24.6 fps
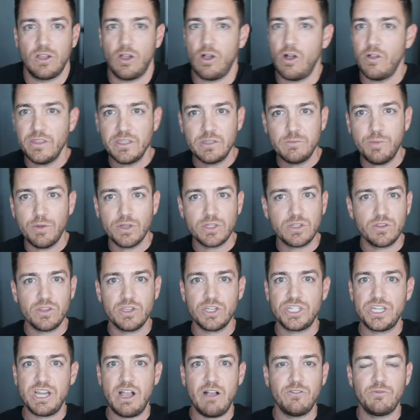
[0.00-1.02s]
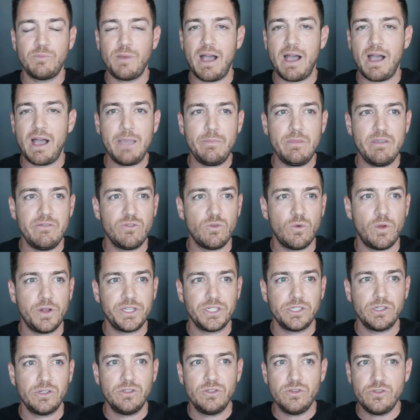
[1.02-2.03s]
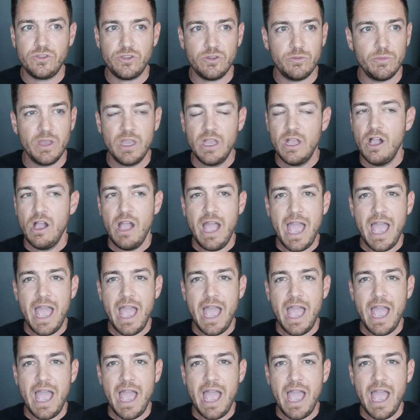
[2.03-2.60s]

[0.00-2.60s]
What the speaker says: All these books on the shelf behind me, if you're watching on YouTube,